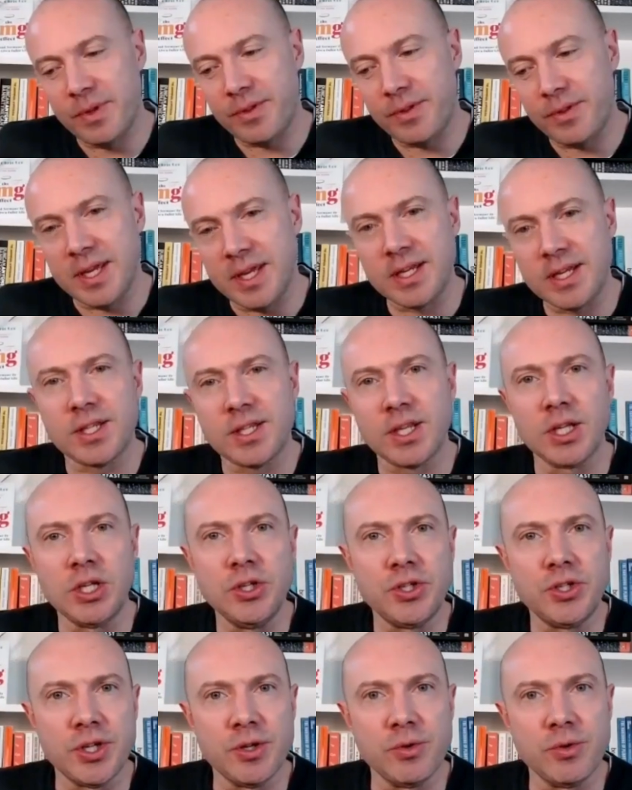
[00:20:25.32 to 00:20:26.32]
things that
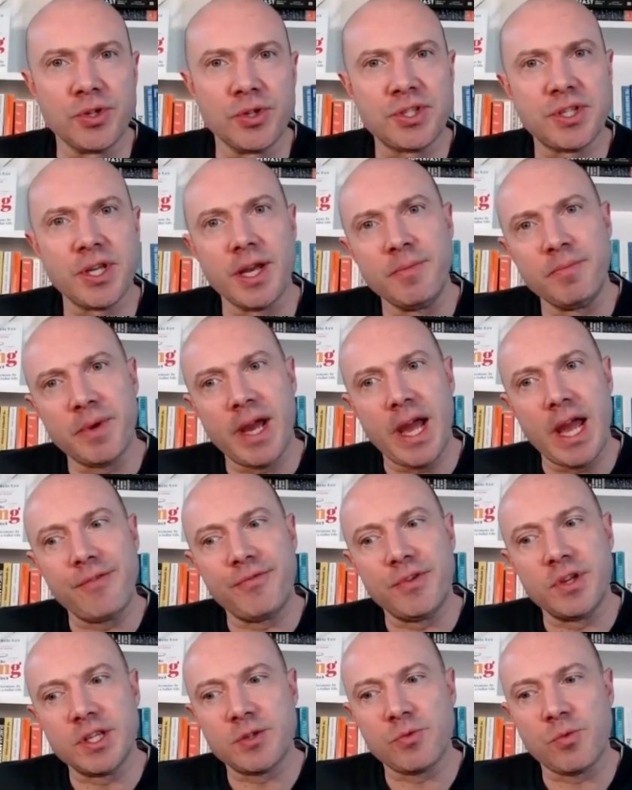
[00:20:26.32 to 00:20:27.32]
you do or certain
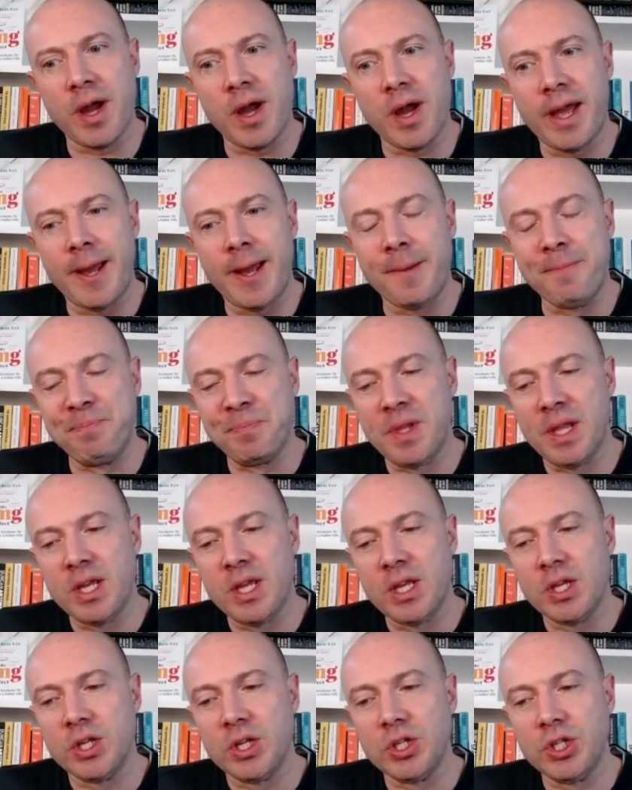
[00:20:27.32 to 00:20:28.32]
behaviors where
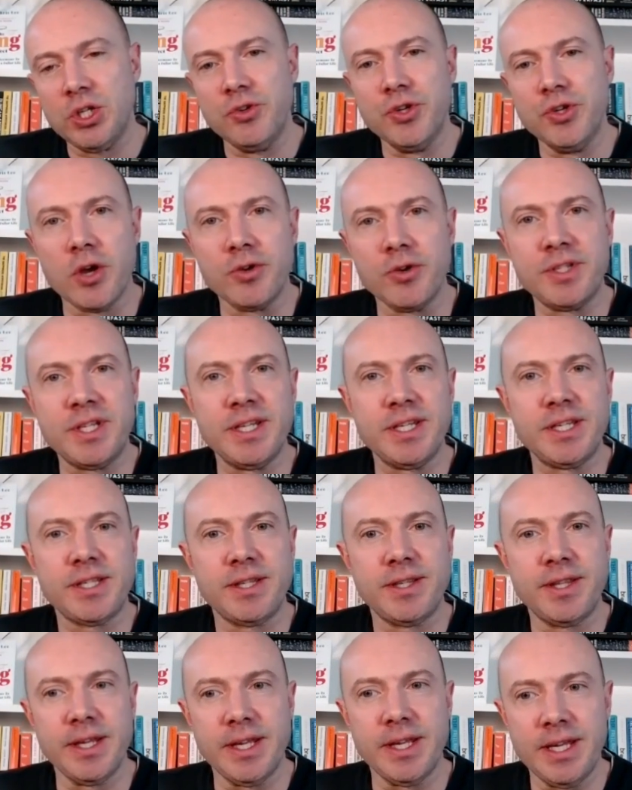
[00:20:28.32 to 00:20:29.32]
you
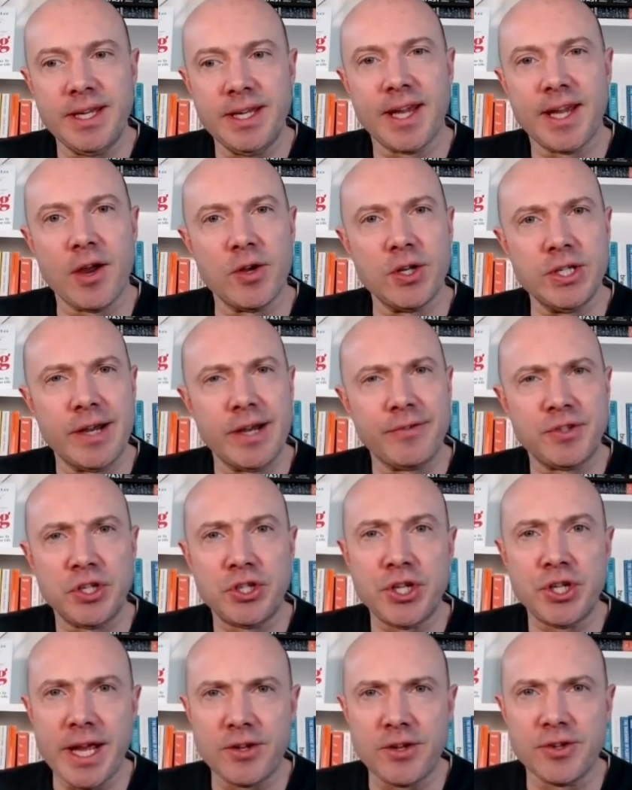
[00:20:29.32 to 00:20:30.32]
notice the ego and you have
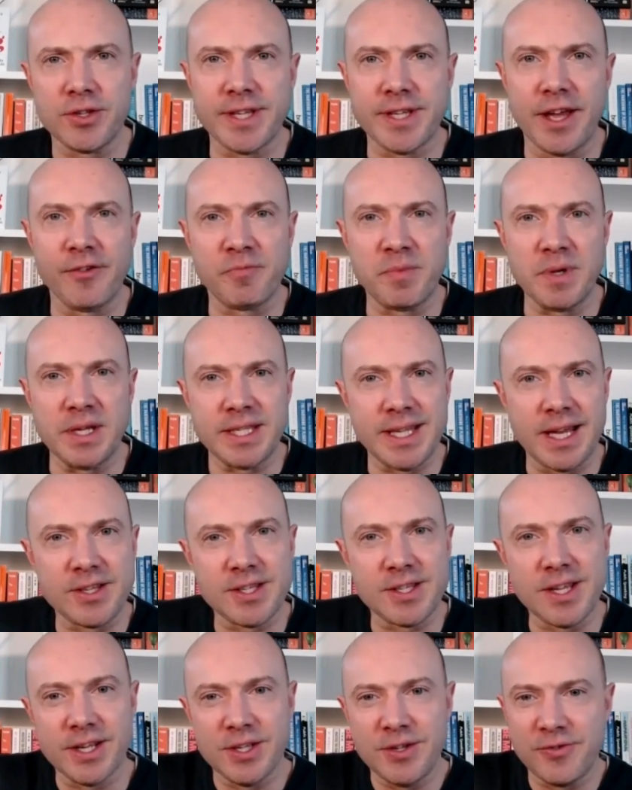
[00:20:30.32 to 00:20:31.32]
to check yourself? But it
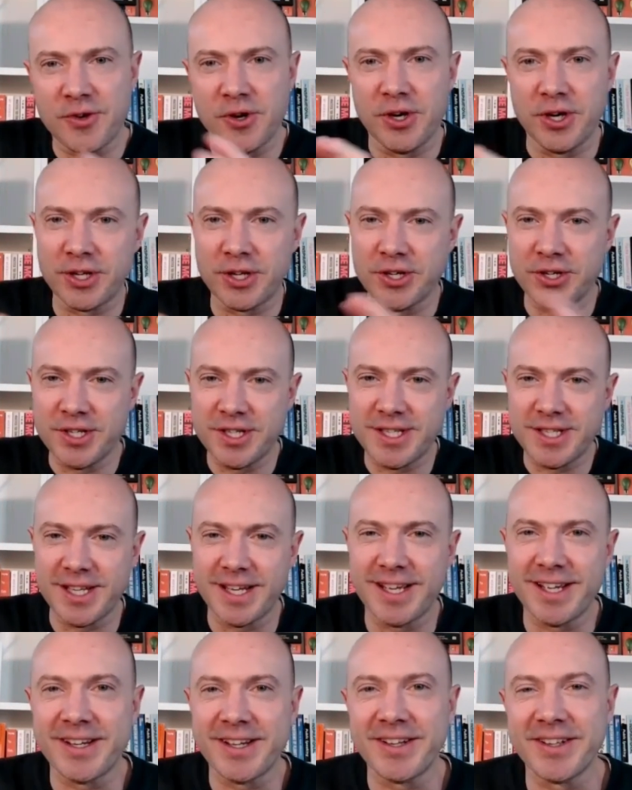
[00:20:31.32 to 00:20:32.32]
sounds like you've got a good,
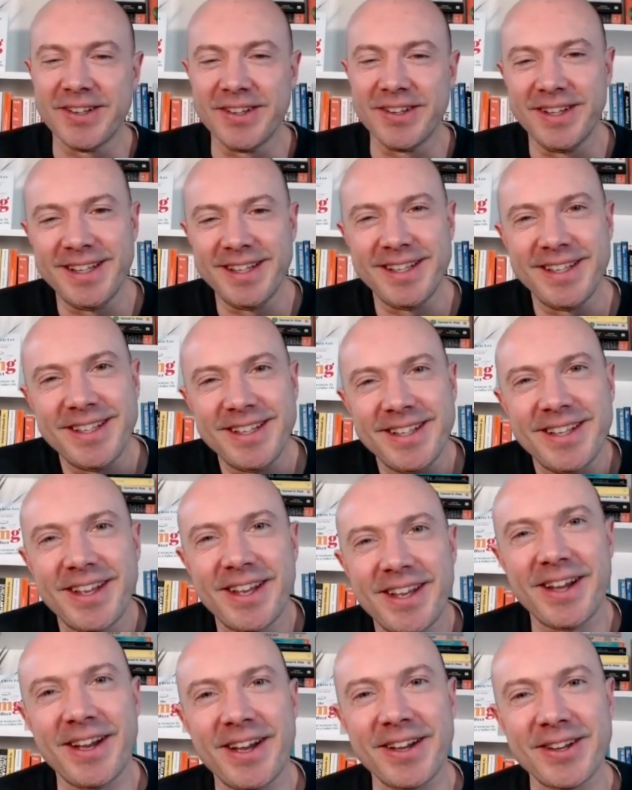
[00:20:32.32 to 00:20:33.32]

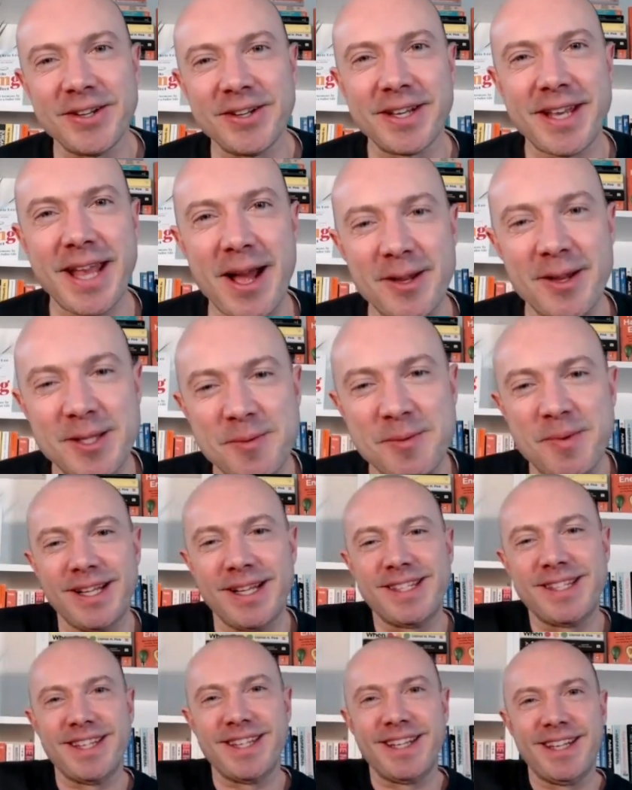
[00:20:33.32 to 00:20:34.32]
good
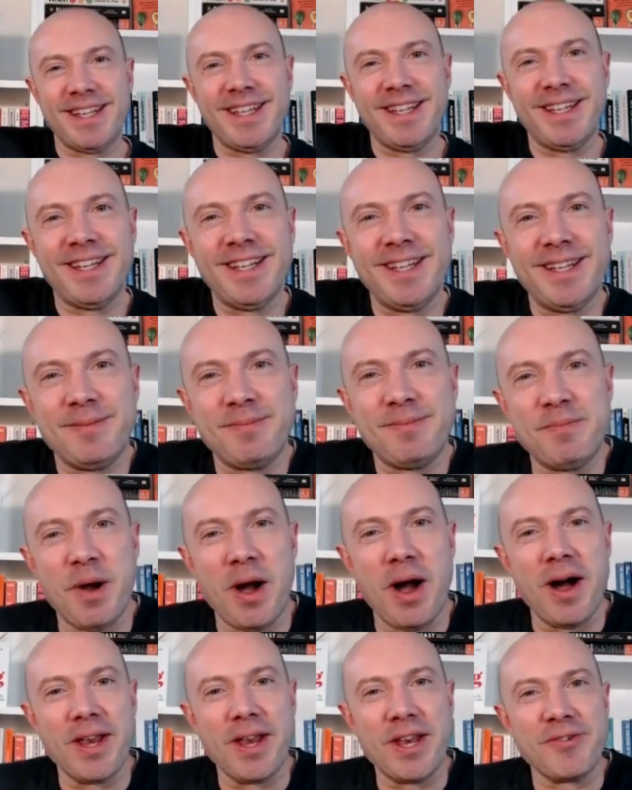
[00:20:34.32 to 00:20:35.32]
accountability
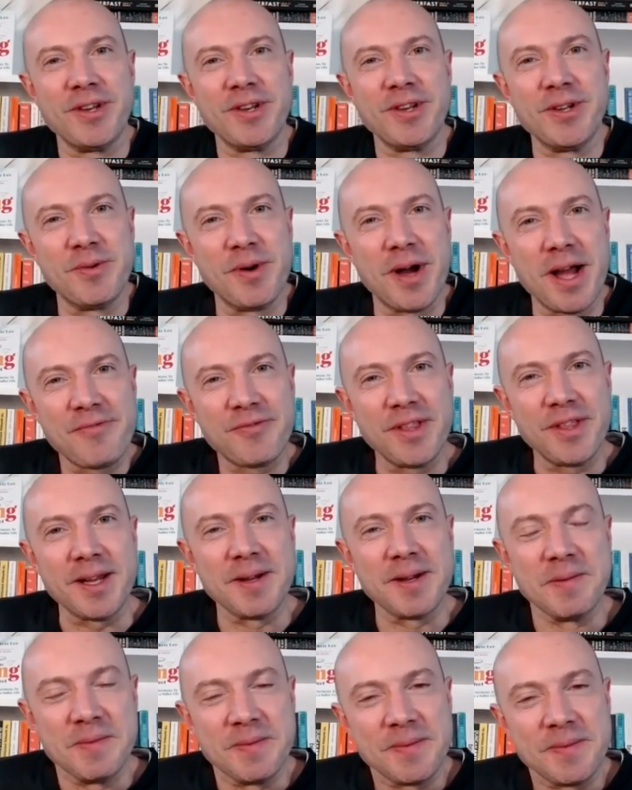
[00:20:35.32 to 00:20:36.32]
partner in your wife
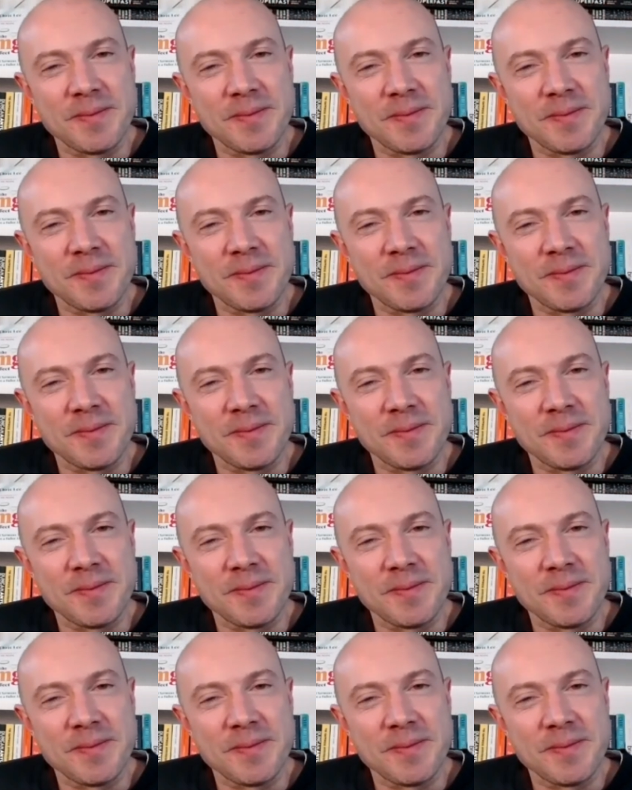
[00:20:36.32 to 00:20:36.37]
there.